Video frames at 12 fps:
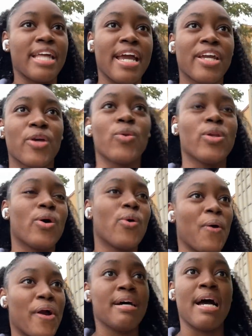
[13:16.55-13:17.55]
Thank you,
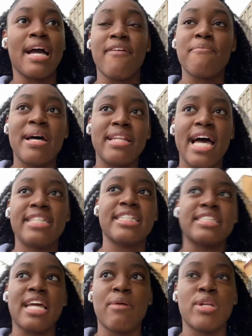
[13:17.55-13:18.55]
Lord. Have my last
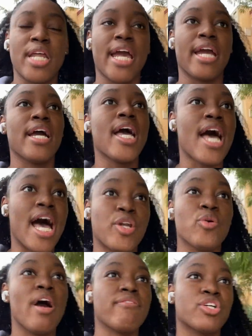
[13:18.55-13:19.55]
exam today. I
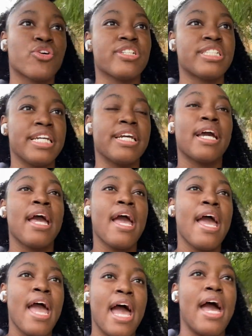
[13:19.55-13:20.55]
do have to critique
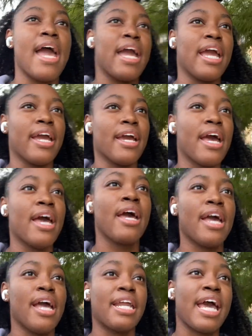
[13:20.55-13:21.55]
an
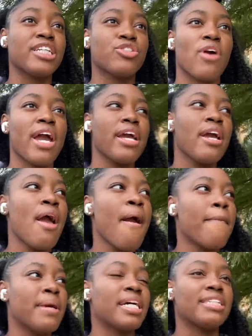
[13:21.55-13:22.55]
x-ray
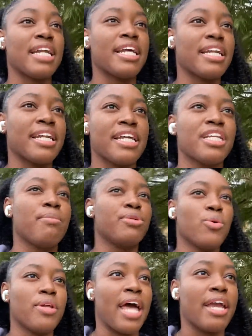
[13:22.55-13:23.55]
because I didn't end up
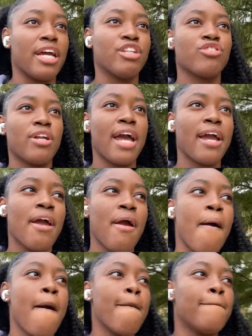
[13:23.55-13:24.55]
doing that yesterday,
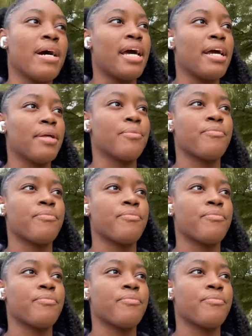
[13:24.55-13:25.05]
but